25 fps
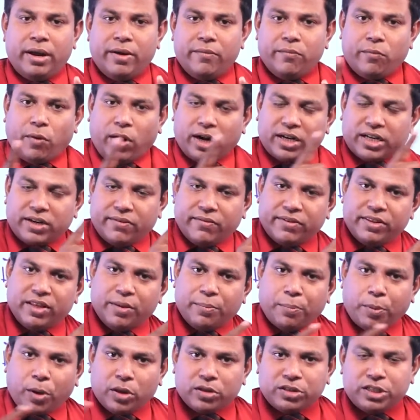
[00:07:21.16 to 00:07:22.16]
whatever the
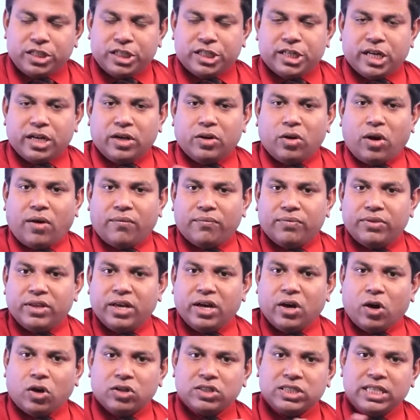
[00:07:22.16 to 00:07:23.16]
position of the
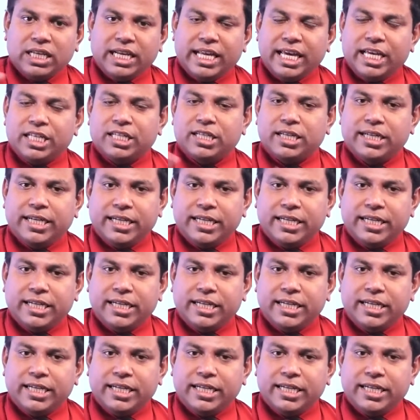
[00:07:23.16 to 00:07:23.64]
oscillation